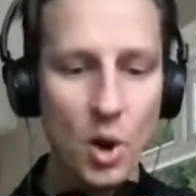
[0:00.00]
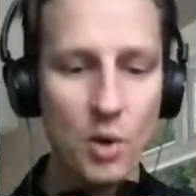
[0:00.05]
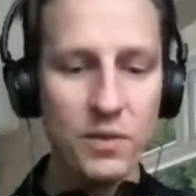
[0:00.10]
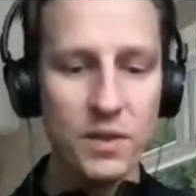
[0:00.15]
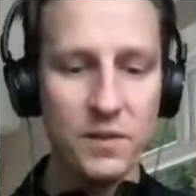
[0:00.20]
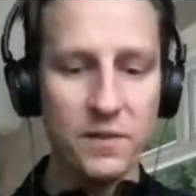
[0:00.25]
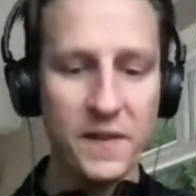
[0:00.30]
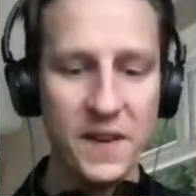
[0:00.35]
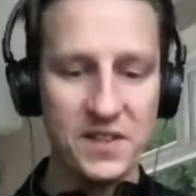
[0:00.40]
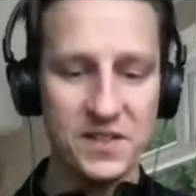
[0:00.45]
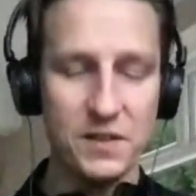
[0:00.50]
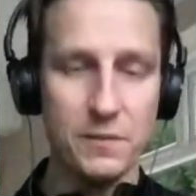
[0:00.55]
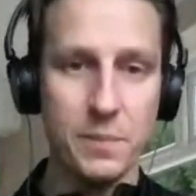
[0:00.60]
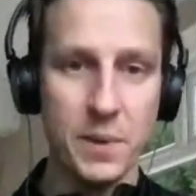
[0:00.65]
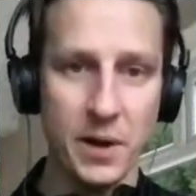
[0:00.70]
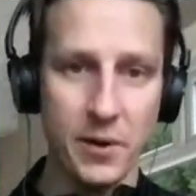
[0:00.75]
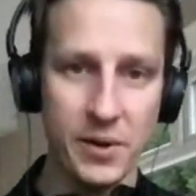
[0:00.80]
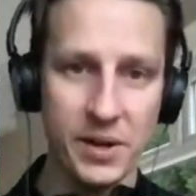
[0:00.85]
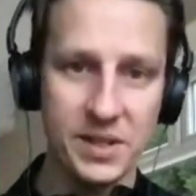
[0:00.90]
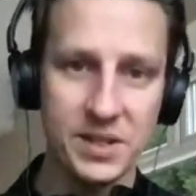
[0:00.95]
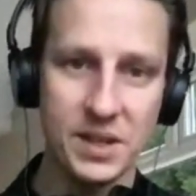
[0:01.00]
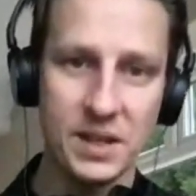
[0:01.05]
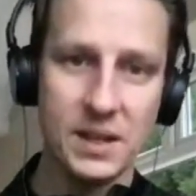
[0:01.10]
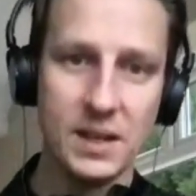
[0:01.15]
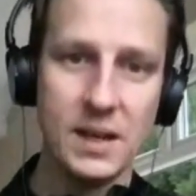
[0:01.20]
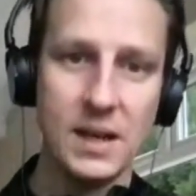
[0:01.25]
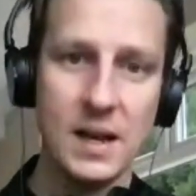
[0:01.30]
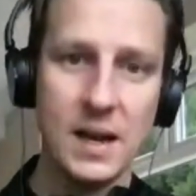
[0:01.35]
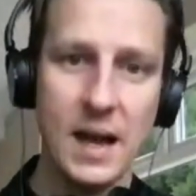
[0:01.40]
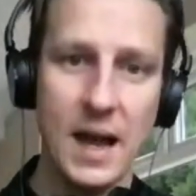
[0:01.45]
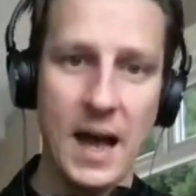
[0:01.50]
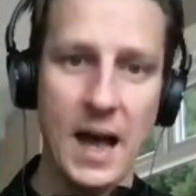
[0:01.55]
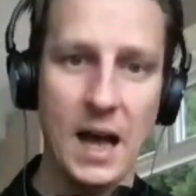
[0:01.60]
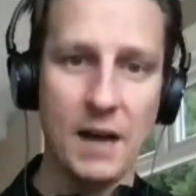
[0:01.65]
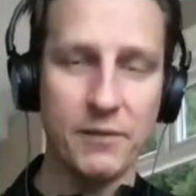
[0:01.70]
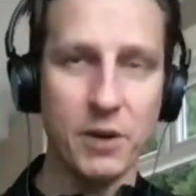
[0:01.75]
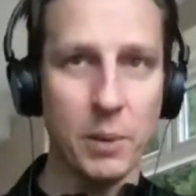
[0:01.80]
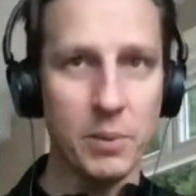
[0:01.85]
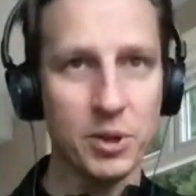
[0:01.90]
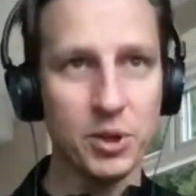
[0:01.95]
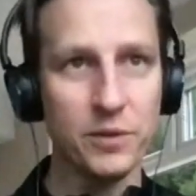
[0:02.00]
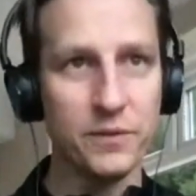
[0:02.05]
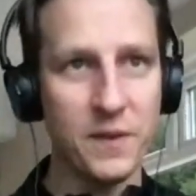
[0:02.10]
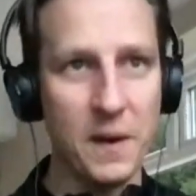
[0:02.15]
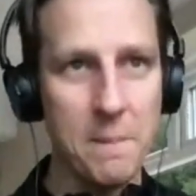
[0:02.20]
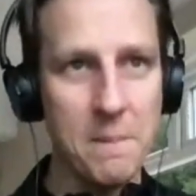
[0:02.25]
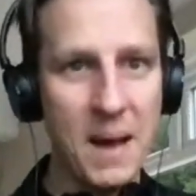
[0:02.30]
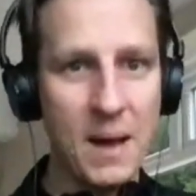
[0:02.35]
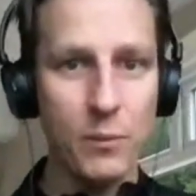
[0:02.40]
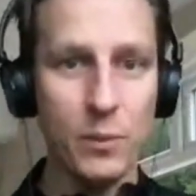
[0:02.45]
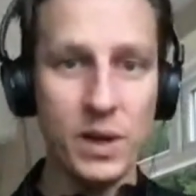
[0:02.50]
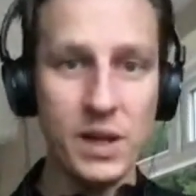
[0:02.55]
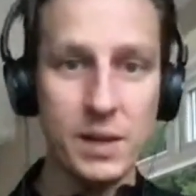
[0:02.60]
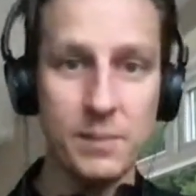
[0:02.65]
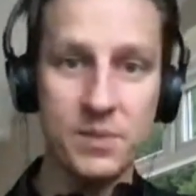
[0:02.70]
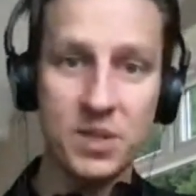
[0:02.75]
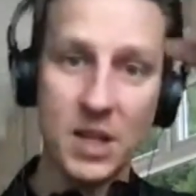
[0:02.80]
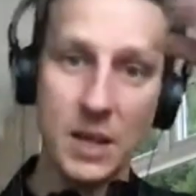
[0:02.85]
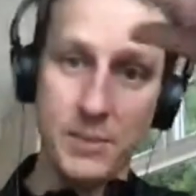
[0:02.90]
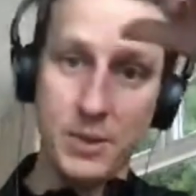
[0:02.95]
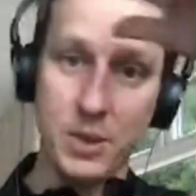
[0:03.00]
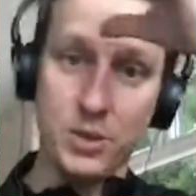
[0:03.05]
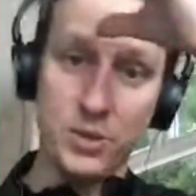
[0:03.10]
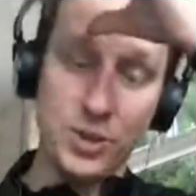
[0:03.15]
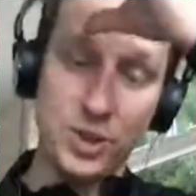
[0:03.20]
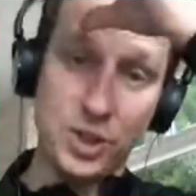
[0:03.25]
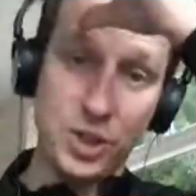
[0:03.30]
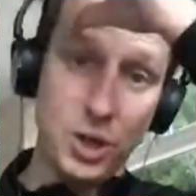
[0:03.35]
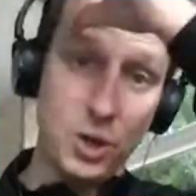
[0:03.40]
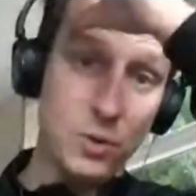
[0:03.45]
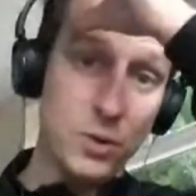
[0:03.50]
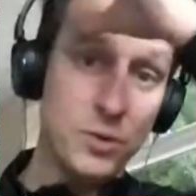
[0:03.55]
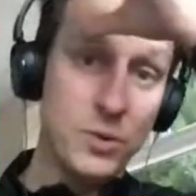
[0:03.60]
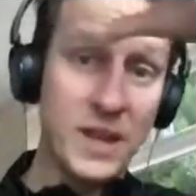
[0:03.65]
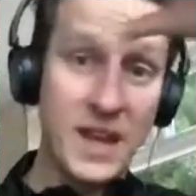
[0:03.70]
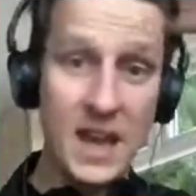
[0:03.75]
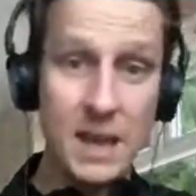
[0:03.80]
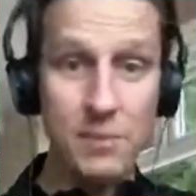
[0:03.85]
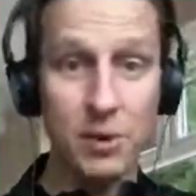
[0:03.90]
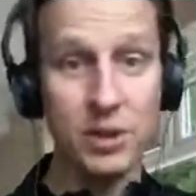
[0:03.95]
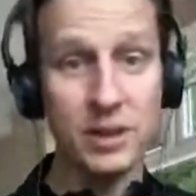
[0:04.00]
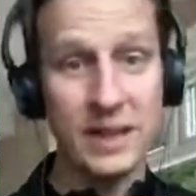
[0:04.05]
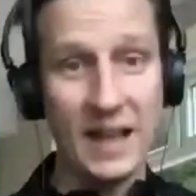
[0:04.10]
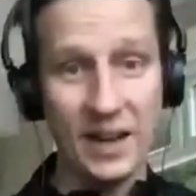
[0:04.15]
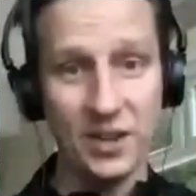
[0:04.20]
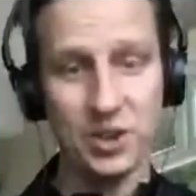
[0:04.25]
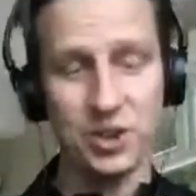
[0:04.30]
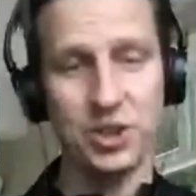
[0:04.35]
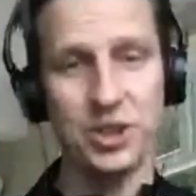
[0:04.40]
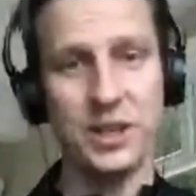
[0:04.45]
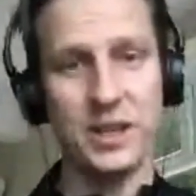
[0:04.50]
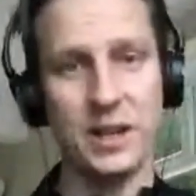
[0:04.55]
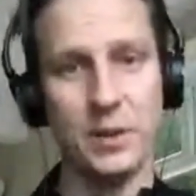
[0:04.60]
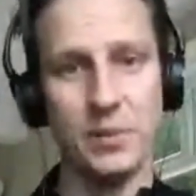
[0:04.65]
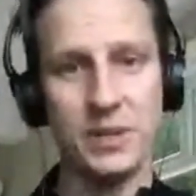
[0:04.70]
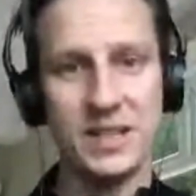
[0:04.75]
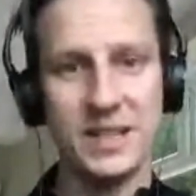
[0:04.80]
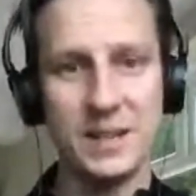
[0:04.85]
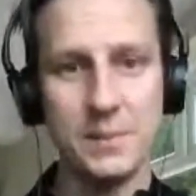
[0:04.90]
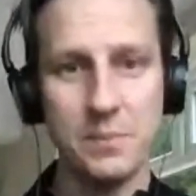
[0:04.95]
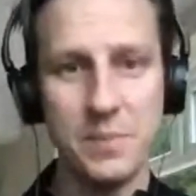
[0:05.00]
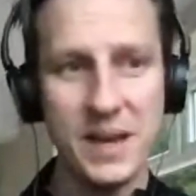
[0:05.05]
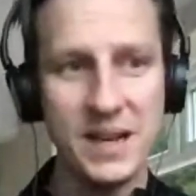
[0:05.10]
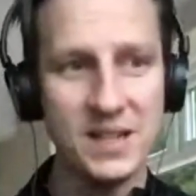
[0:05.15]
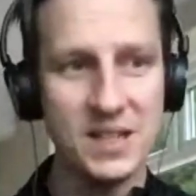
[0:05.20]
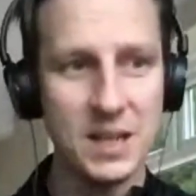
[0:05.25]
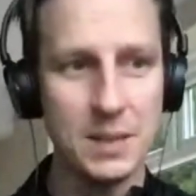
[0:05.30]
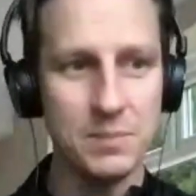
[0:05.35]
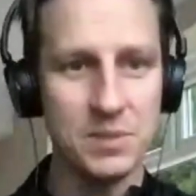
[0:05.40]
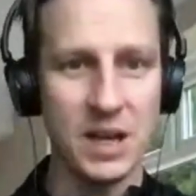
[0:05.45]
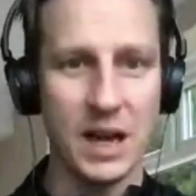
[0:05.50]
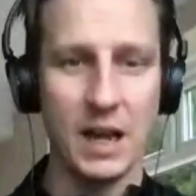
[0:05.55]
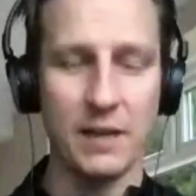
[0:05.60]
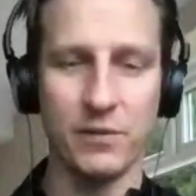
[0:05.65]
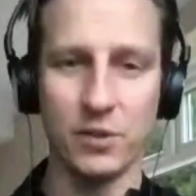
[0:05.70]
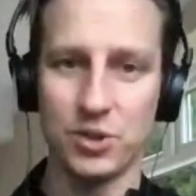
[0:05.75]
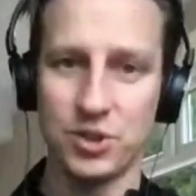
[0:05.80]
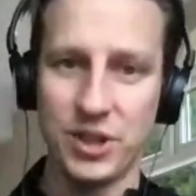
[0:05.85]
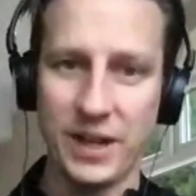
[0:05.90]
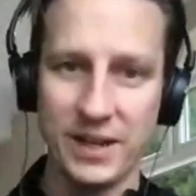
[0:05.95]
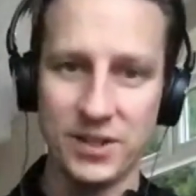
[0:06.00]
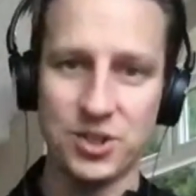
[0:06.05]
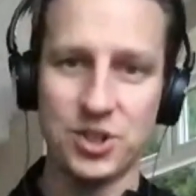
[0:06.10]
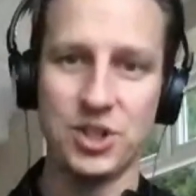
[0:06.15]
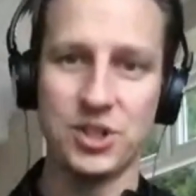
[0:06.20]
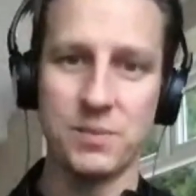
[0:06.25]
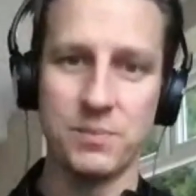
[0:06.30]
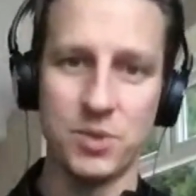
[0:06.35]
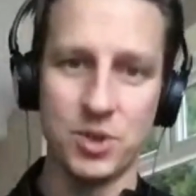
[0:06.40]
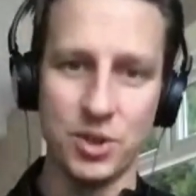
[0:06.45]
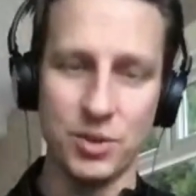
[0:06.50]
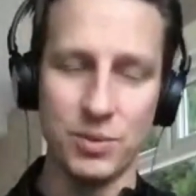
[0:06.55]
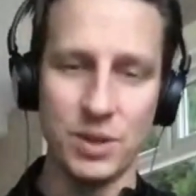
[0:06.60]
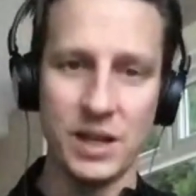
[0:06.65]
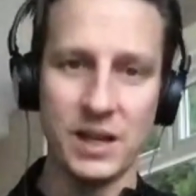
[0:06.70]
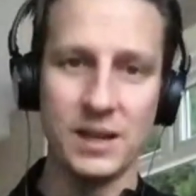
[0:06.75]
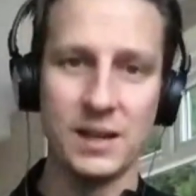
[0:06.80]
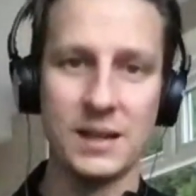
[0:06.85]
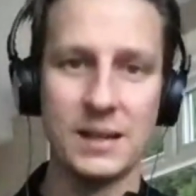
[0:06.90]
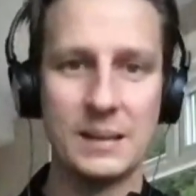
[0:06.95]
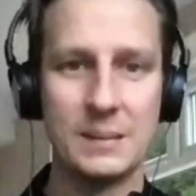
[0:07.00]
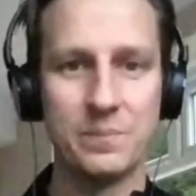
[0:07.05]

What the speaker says: over the festive period, I've got my good friend Matt Williams coming on the show, who came on last year and we did a big deep dive on Jazz Chisholm Jr.